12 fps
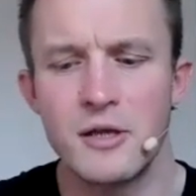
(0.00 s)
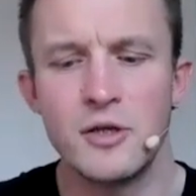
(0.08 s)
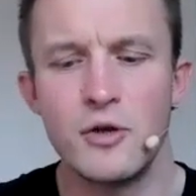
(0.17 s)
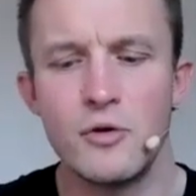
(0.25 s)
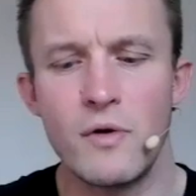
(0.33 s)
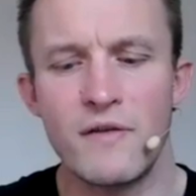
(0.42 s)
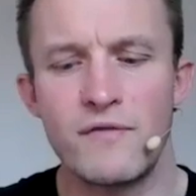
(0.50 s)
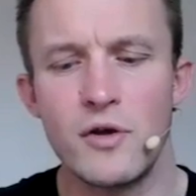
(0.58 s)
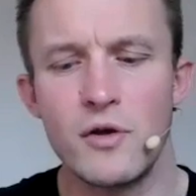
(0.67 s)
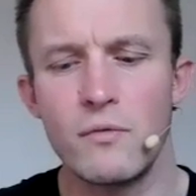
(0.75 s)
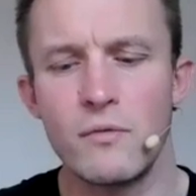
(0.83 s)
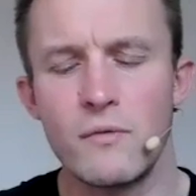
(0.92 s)
if
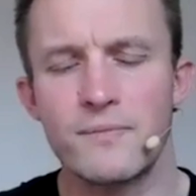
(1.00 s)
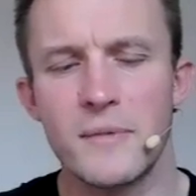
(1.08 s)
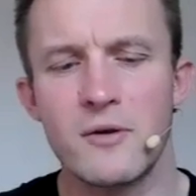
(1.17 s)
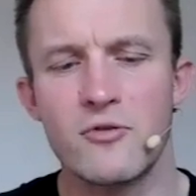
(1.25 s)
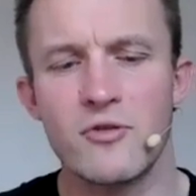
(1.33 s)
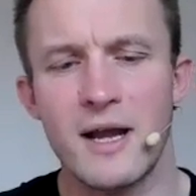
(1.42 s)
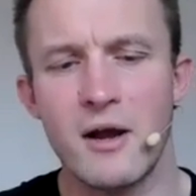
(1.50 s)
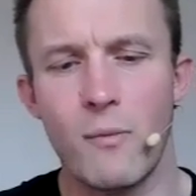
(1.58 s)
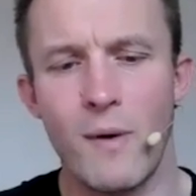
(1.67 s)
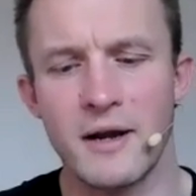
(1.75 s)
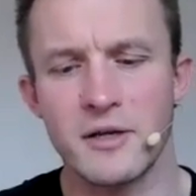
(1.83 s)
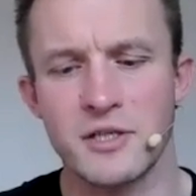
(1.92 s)
you create
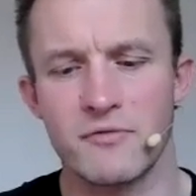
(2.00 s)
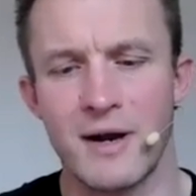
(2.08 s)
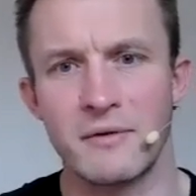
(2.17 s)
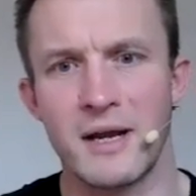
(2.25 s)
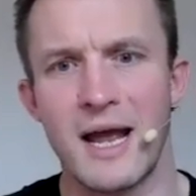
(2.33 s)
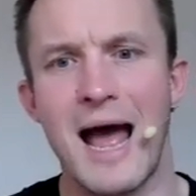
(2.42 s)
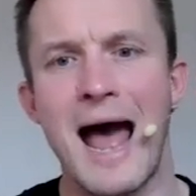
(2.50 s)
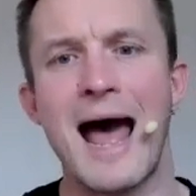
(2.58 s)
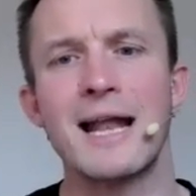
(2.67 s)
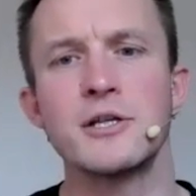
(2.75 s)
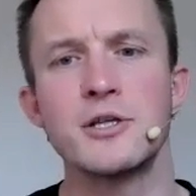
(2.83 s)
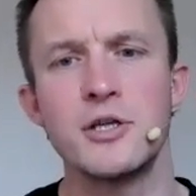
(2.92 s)
awareness around it
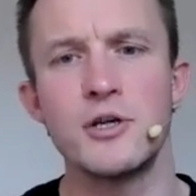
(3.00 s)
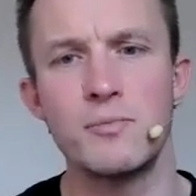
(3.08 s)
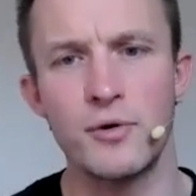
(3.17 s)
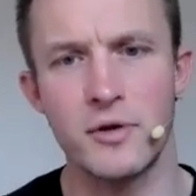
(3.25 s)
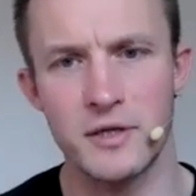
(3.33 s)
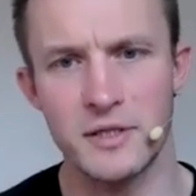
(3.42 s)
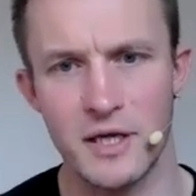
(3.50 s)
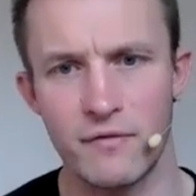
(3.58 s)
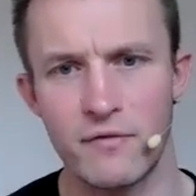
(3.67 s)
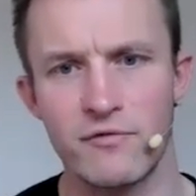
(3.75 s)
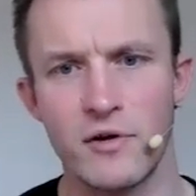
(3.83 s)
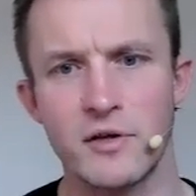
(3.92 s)
and you put yourself
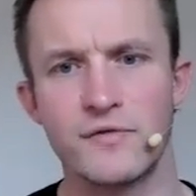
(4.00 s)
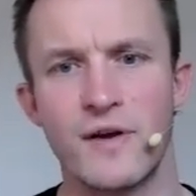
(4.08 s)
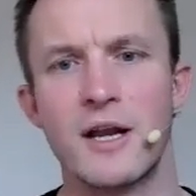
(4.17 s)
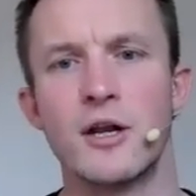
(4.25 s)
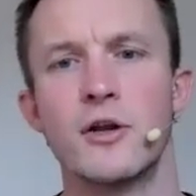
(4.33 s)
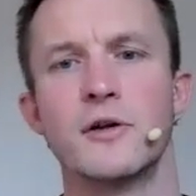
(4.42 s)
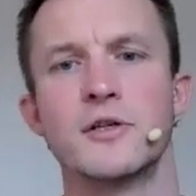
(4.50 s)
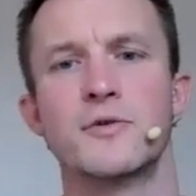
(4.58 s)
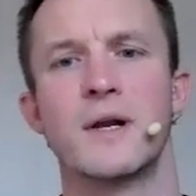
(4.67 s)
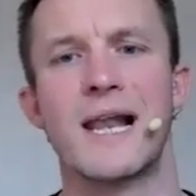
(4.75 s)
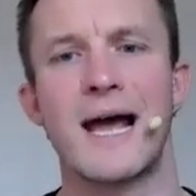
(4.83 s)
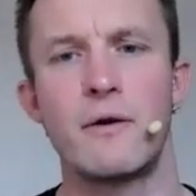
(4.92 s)
in front of it and learn to
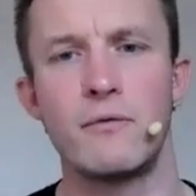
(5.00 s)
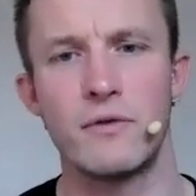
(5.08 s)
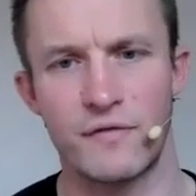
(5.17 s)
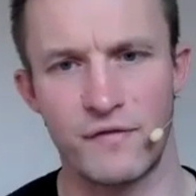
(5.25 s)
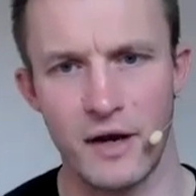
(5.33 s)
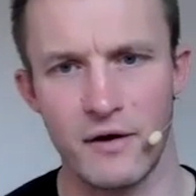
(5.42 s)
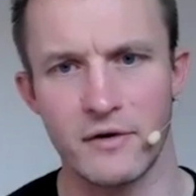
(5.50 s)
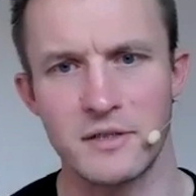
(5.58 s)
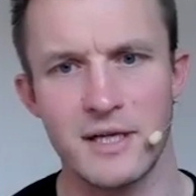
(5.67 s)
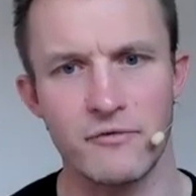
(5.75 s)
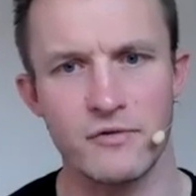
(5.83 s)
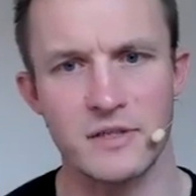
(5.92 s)
allow the fear
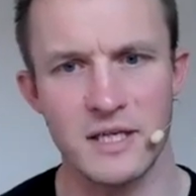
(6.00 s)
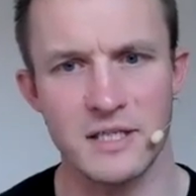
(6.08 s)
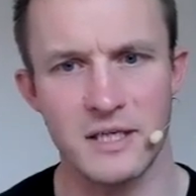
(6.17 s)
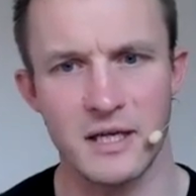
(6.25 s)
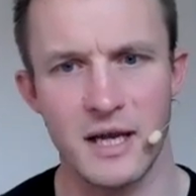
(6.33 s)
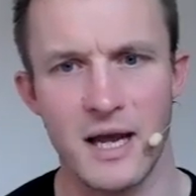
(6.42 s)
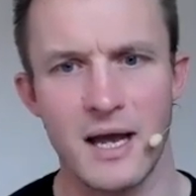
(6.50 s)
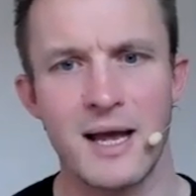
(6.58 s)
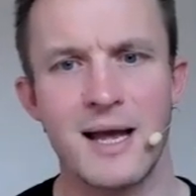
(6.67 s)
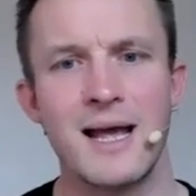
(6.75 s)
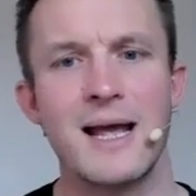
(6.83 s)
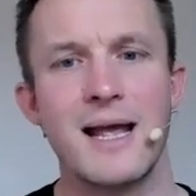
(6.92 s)
instead of resisting it,
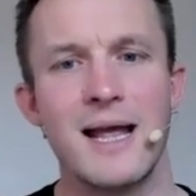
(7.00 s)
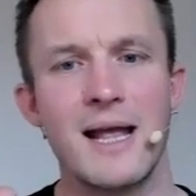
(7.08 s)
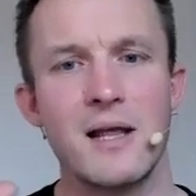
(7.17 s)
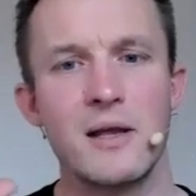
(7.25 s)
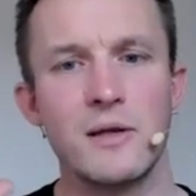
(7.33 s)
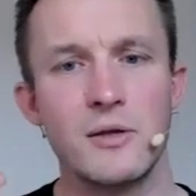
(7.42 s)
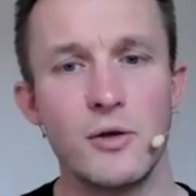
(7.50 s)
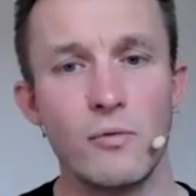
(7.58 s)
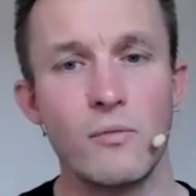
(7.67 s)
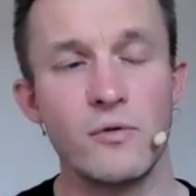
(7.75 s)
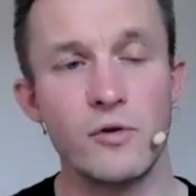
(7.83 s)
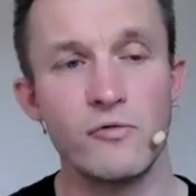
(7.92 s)

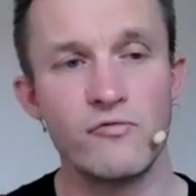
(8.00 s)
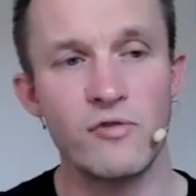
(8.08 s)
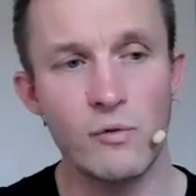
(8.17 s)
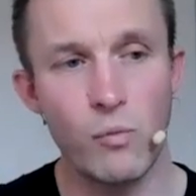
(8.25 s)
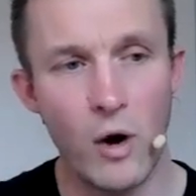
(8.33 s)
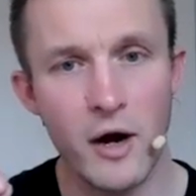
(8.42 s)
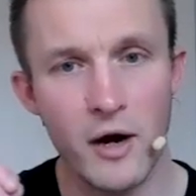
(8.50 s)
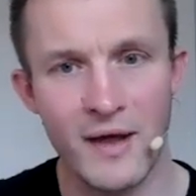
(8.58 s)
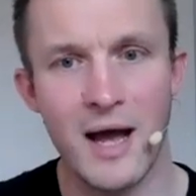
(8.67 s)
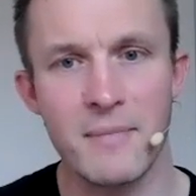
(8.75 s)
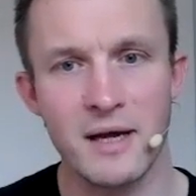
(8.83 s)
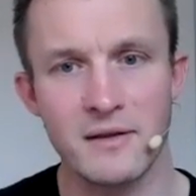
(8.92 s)
you rewire
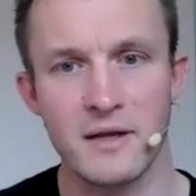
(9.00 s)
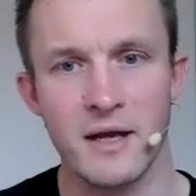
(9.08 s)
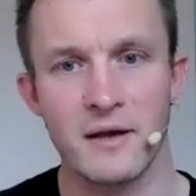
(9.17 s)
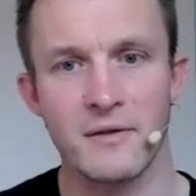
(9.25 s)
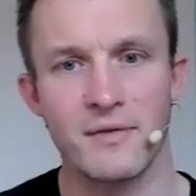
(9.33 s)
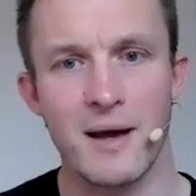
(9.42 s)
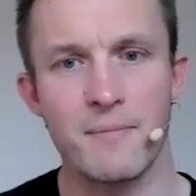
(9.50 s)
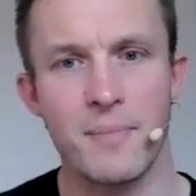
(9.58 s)
that amygdala, that